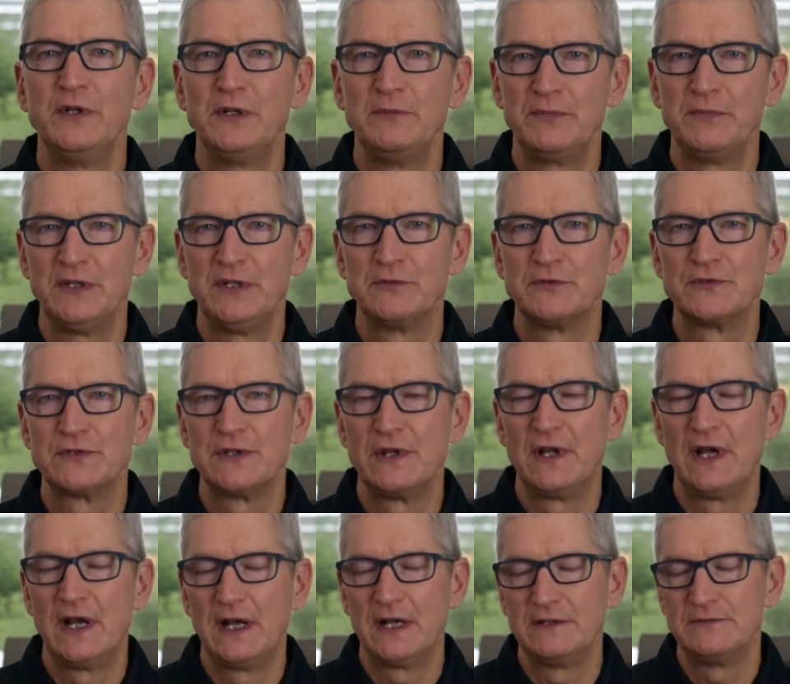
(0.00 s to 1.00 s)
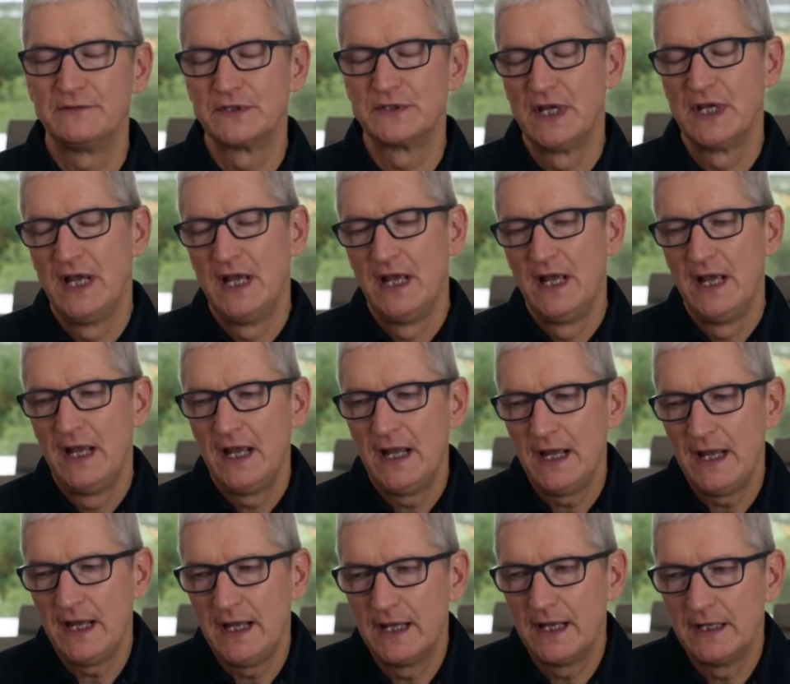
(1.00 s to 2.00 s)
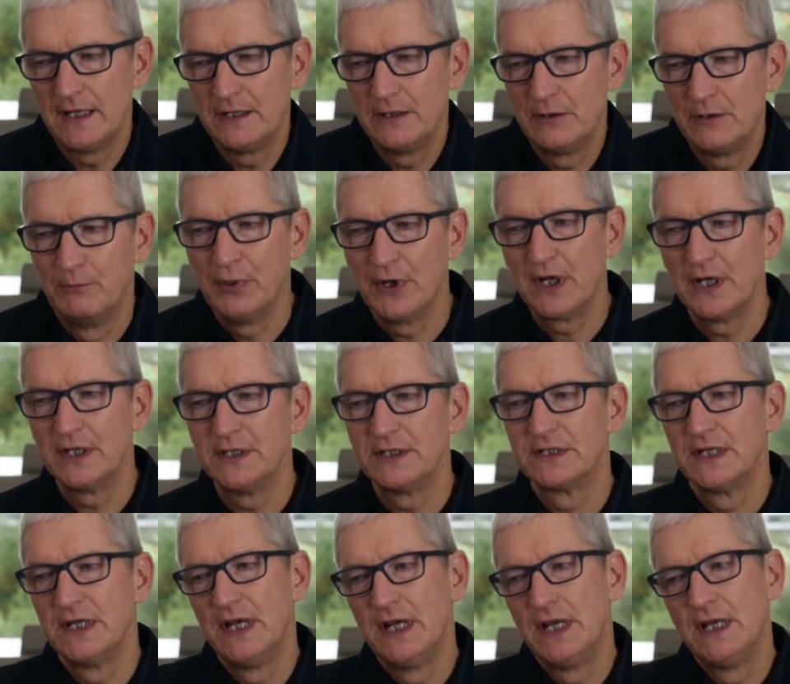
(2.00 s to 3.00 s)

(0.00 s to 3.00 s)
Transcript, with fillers: in people's lives. But